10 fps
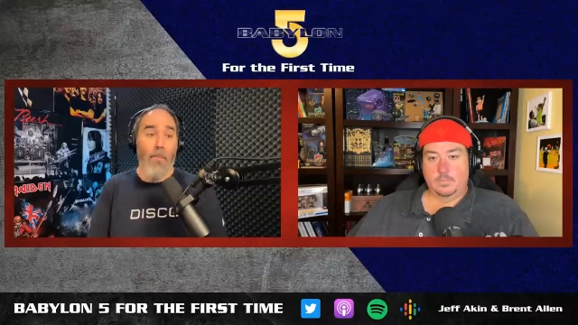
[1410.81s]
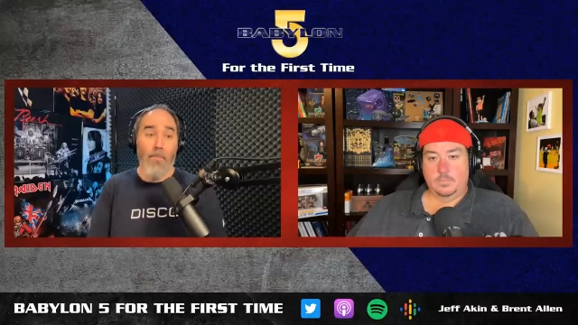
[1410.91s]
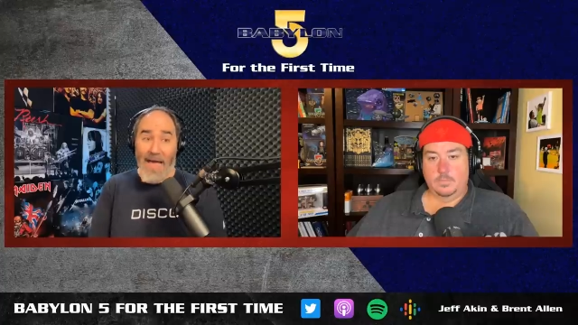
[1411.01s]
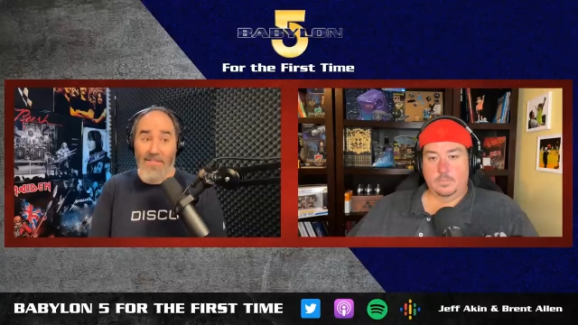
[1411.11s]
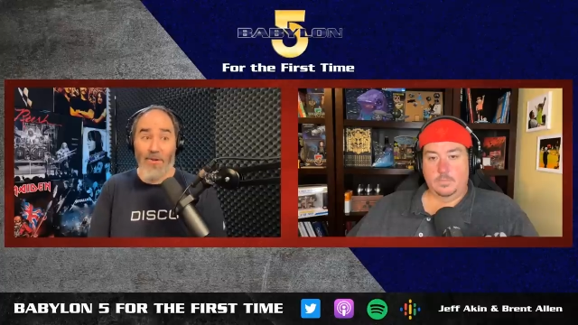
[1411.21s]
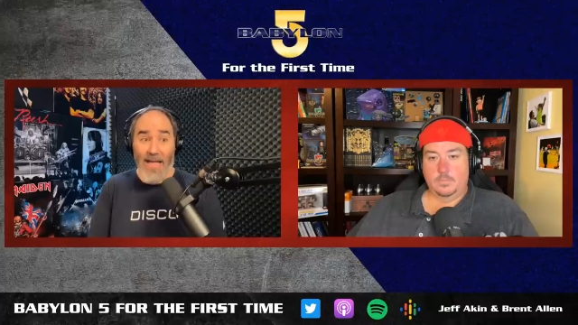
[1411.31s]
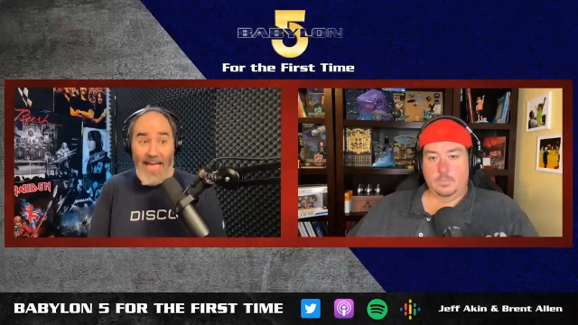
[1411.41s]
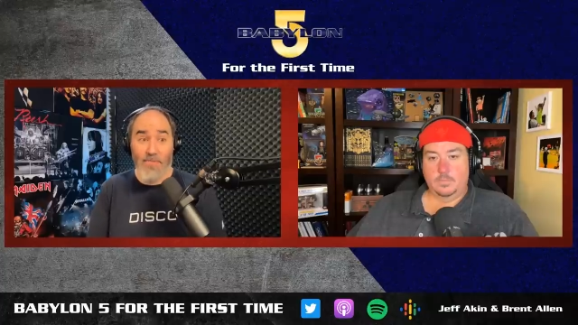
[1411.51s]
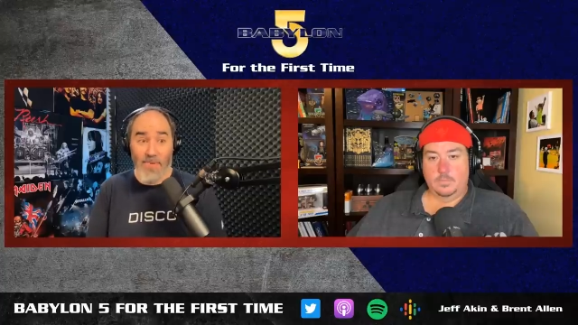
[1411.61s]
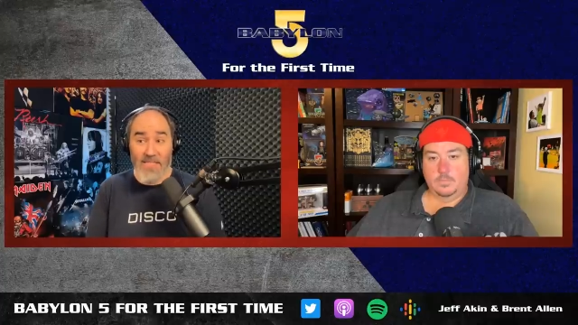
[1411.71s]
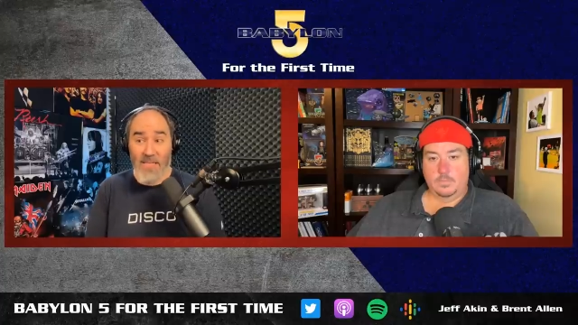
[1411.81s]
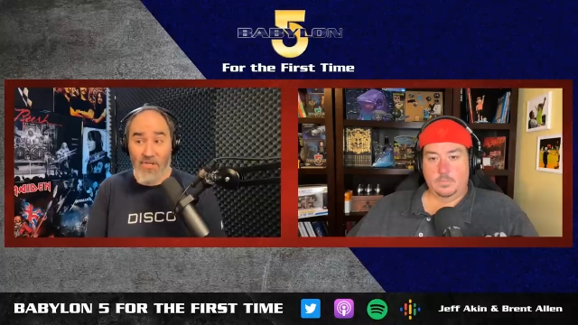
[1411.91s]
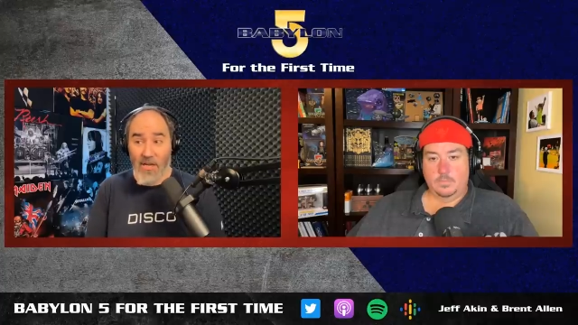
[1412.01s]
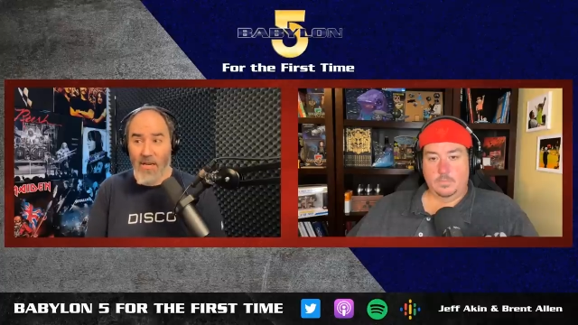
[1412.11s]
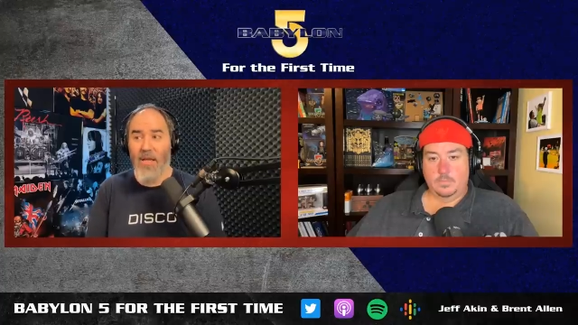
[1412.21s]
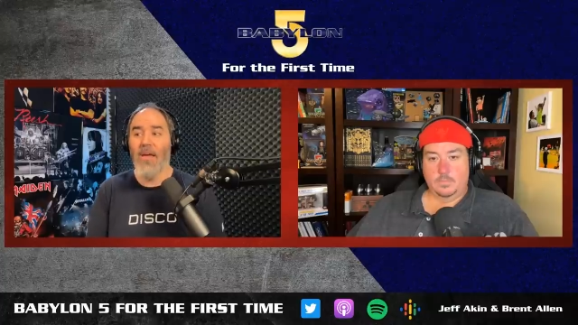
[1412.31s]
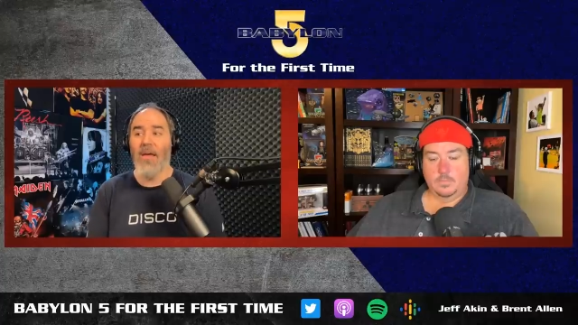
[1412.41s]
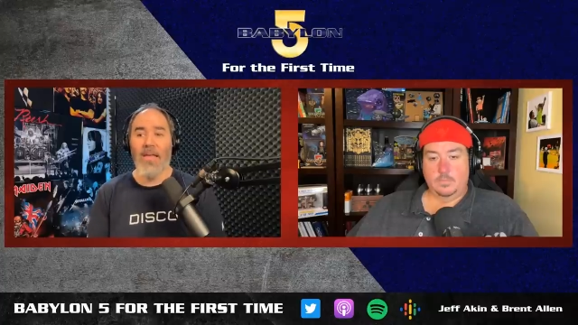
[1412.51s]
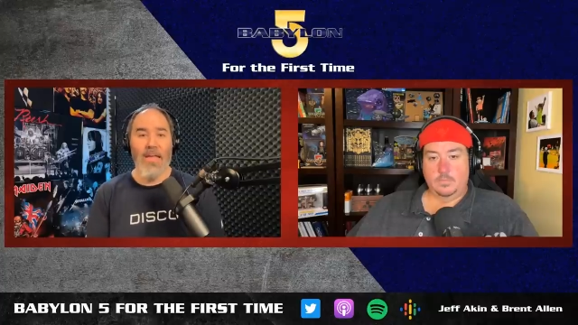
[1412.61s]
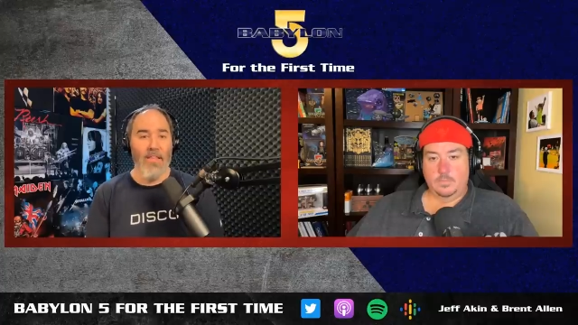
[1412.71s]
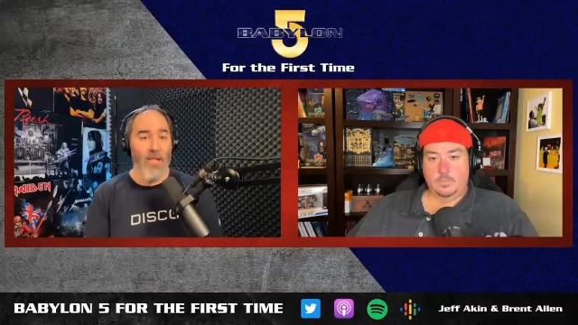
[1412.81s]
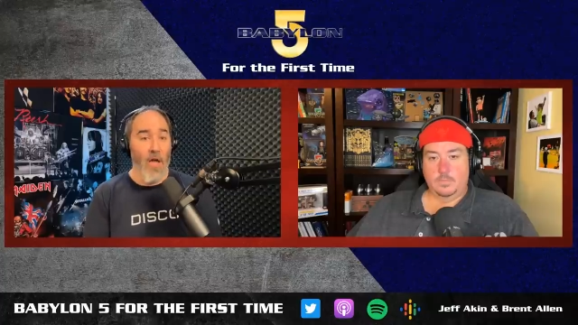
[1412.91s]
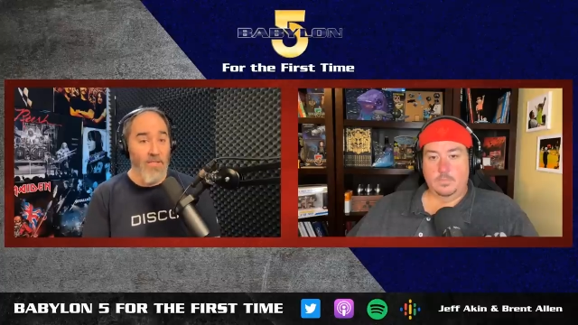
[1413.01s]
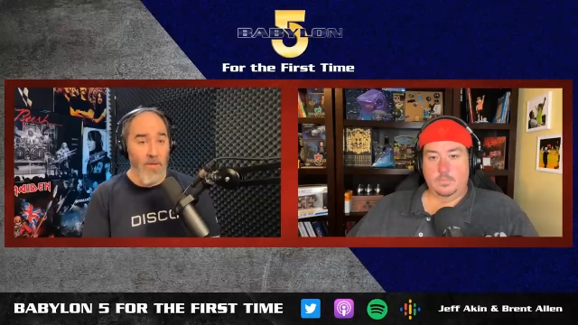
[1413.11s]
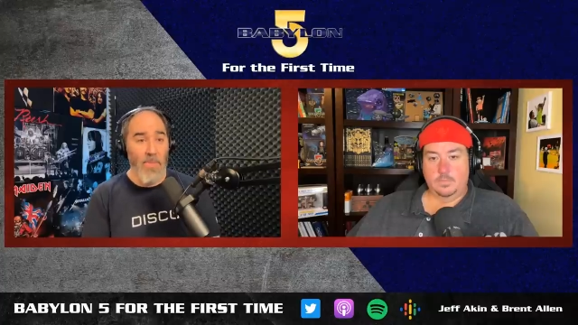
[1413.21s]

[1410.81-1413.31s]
Speaker 1: Basil Exposition in the Austin